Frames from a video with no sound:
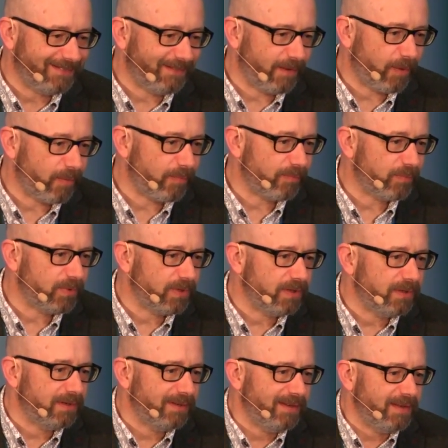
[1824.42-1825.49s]
um,
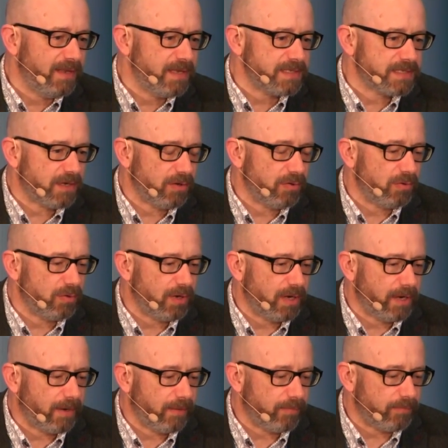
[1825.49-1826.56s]
so
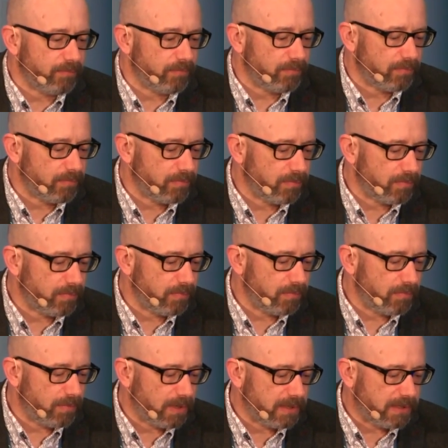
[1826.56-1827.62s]
um,
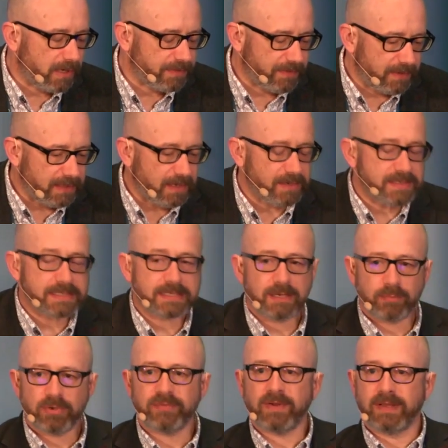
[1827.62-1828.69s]
I, I, think uh, there's a
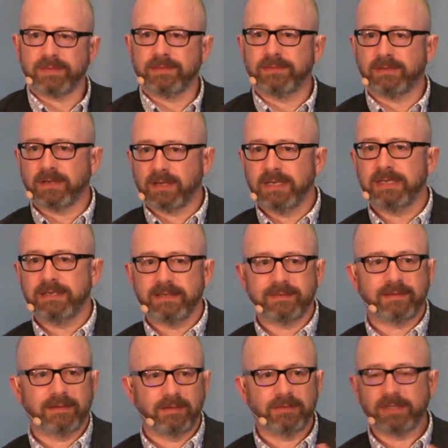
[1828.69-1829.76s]
number of answers, and clearly it's
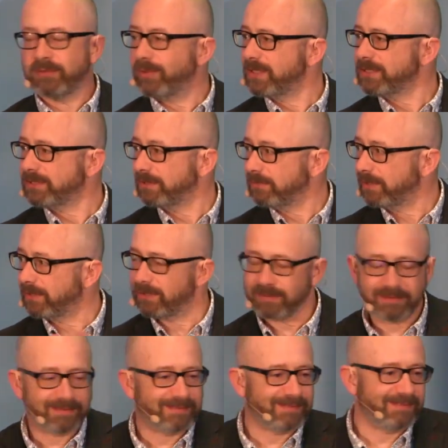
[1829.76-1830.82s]
a loaded question, right? Uh,
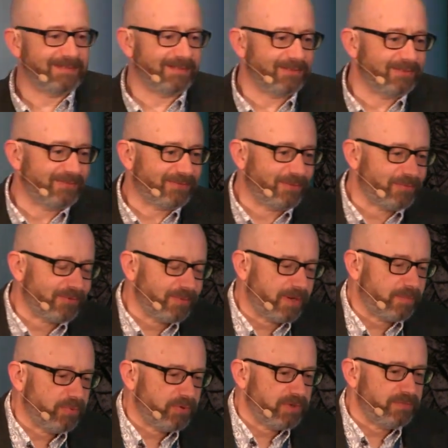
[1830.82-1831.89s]
uh, you know, from from
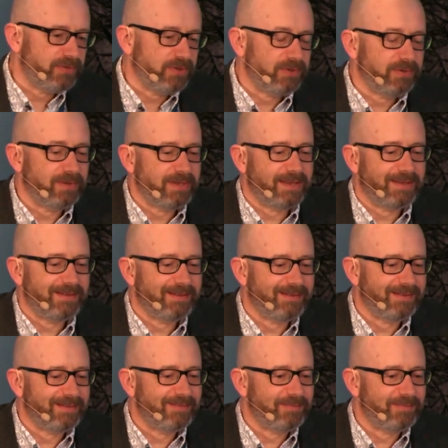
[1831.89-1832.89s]
that point of view, uh,